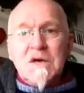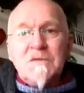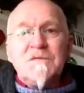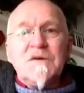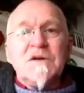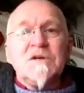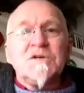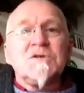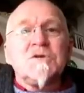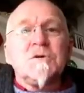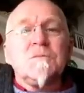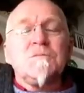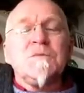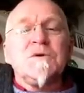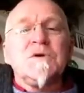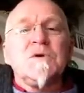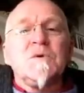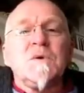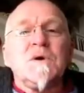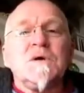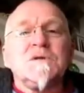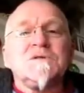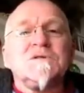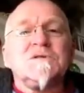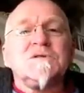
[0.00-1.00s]
There should be
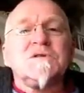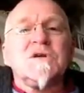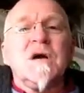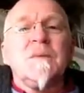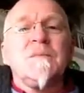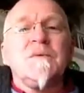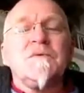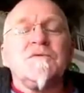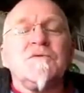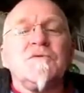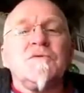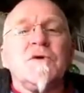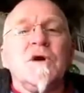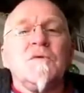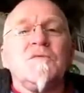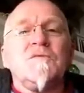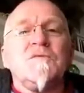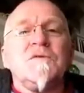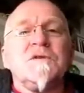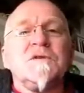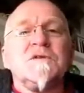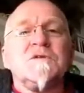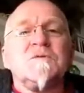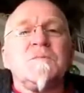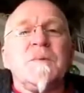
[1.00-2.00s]
quite a time of growth
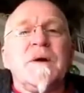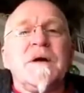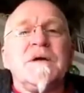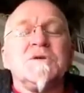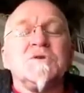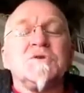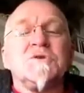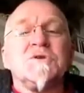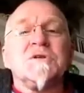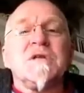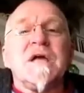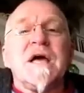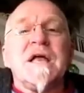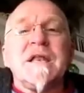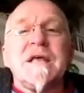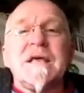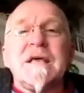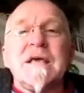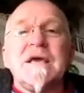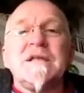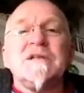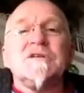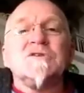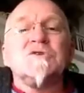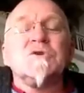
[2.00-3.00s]
and expansion. And
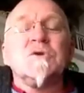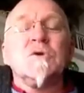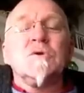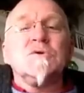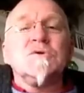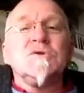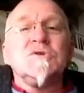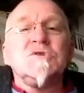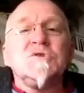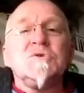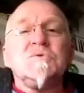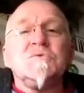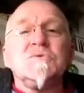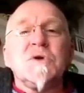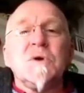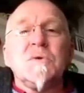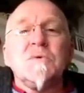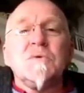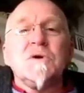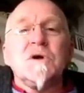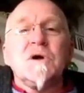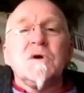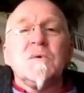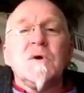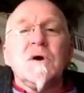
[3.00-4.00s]
again, as long as you
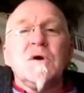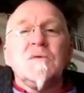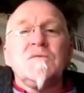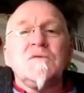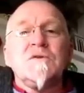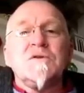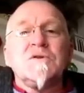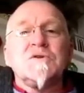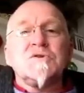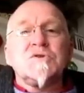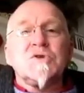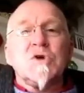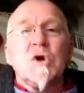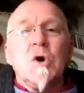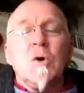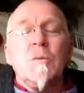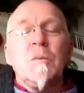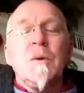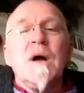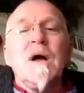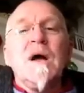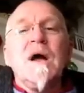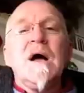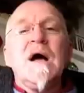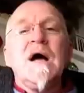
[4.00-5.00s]
don't go over the
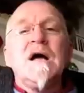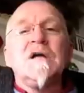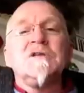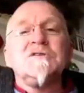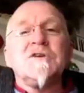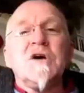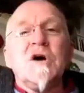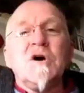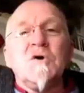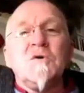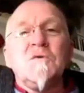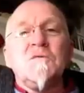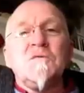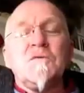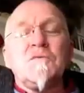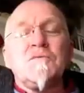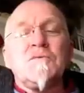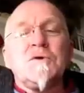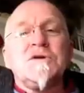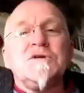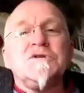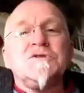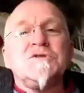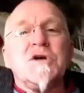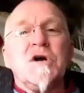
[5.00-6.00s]
top and
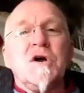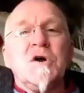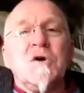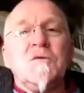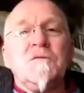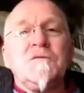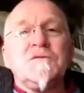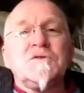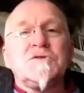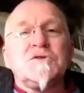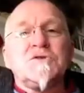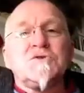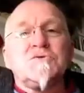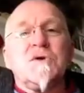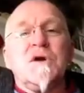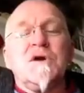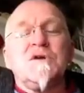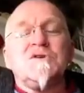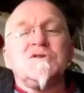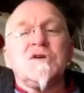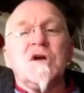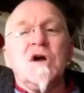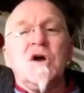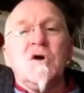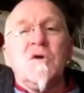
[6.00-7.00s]
overreach,
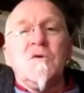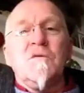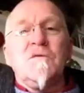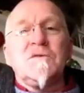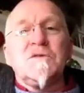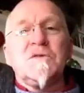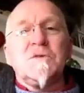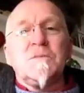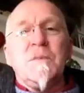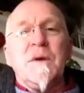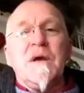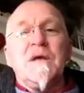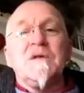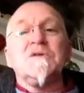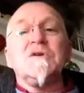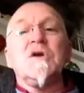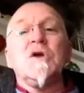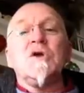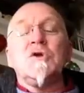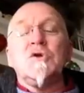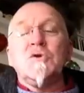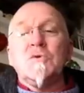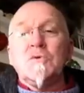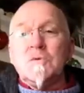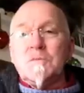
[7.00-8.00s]
overstretch, overspend,
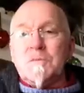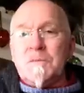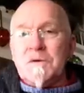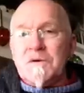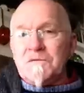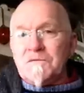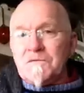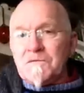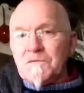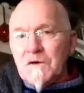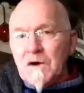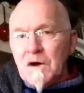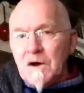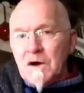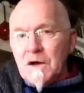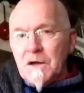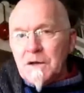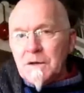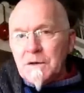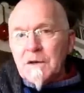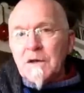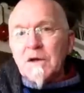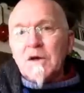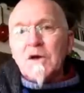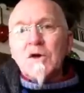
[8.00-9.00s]
you'll be
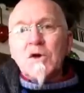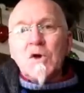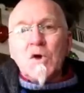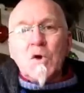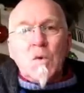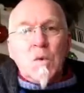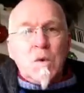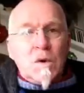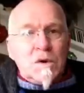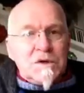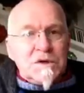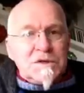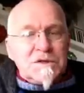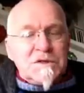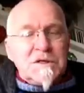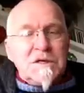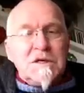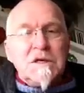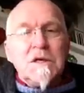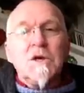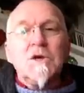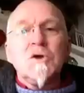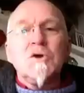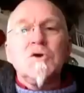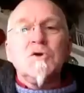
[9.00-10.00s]
fine.
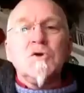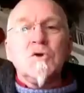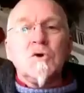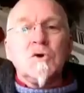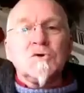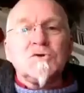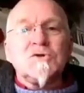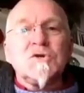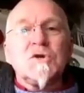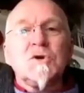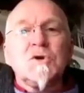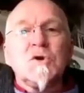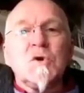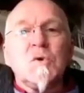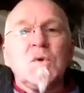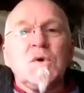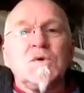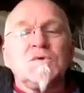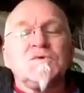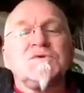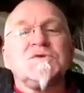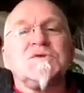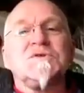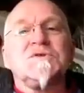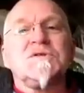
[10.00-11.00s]
Quality, not
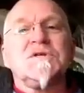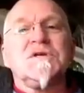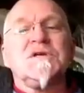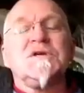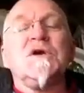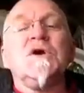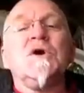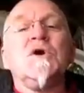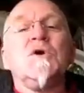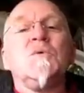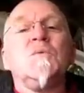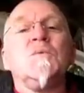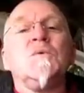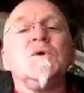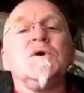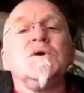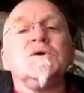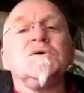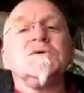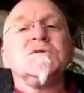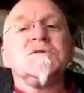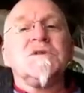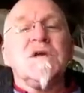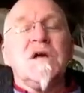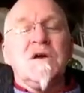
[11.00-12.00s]
quantity,
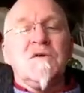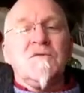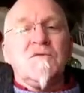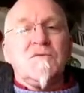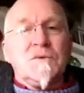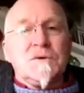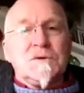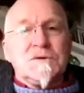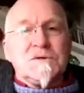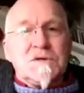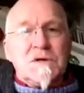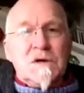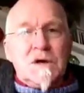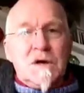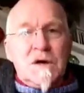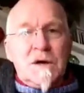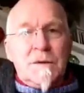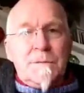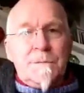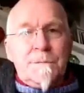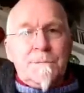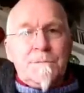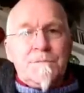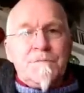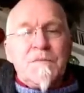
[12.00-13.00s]
works every
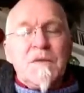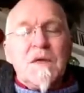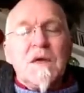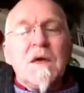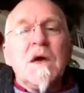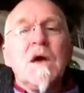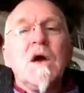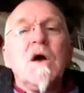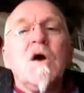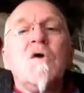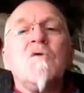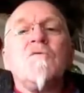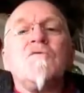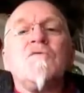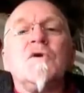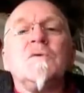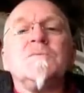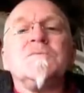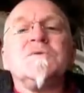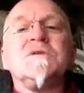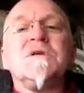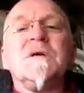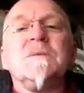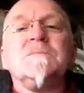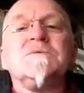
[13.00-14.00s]
time. From
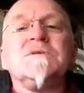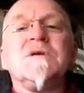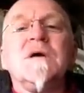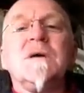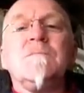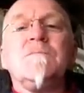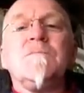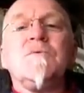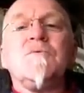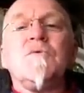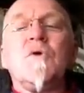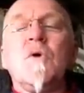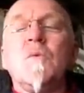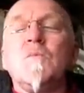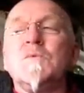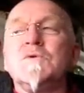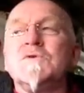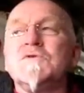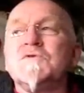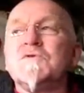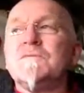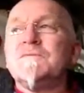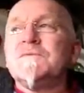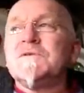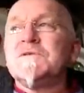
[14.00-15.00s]
September
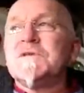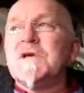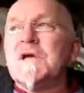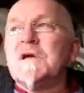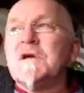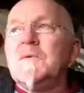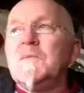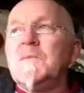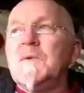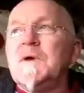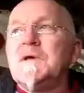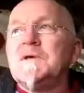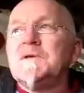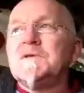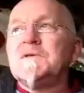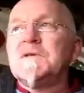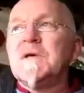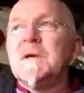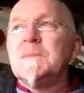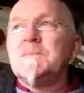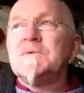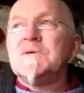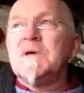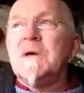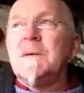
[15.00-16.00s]
onwards, from the second week of
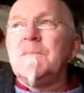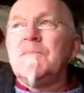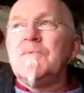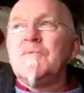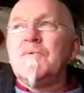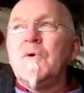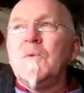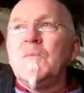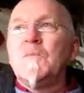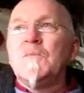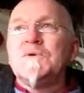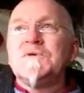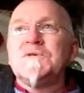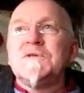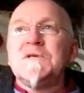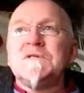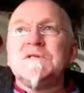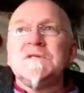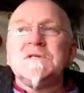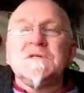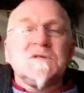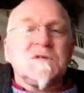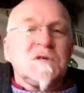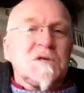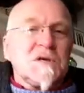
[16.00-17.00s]
September onwards, it
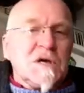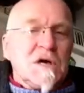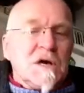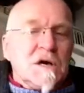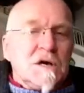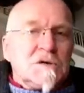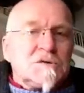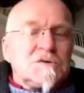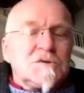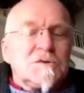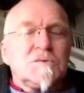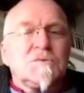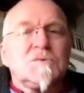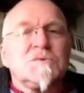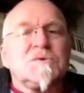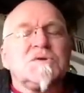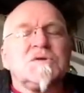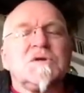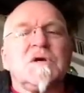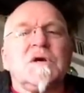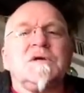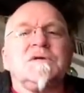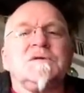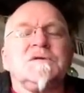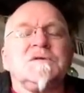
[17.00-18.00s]
is the cardinal
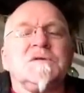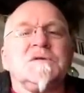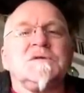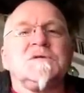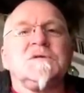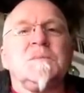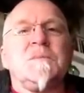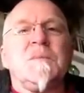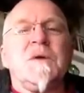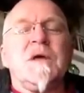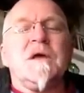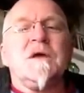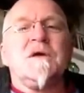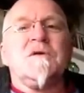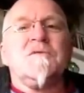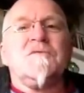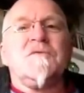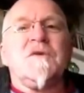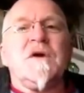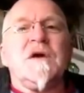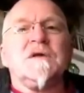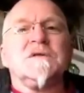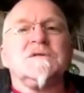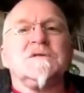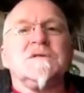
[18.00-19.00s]
signs that are being
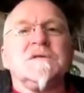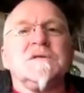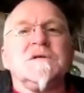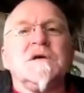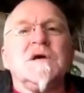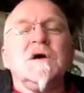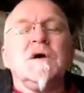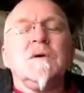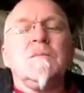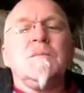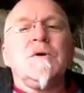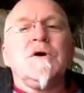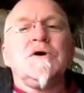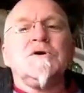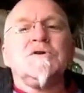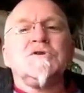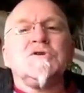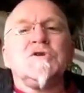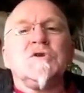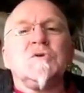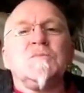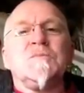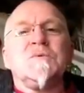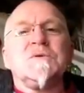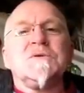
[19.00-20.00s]
affected by
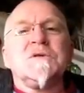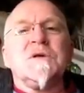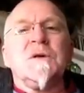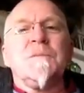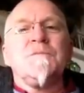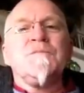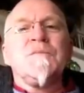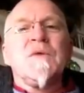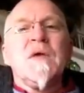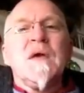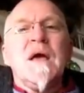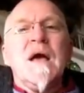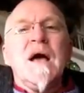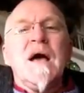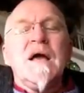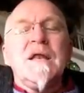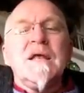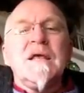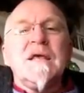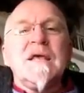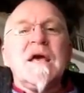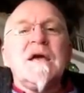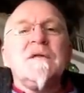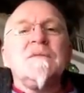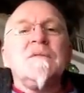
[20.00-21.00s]
Jupiter. And
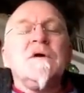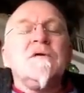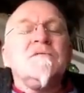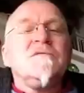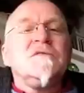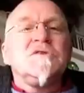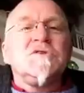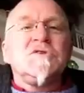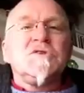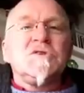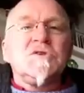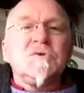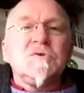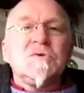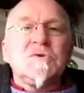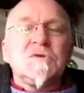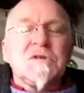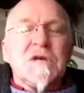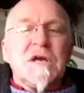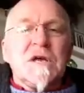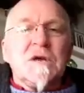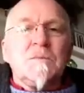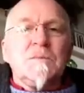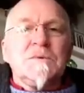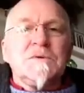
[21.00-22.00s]
again, there's two
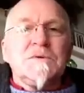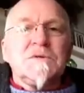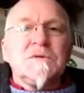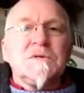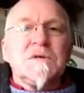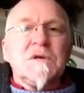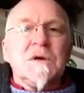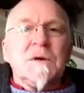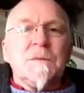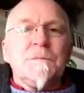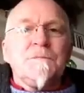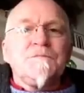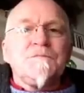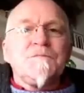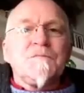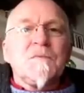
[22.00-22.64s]
segments here.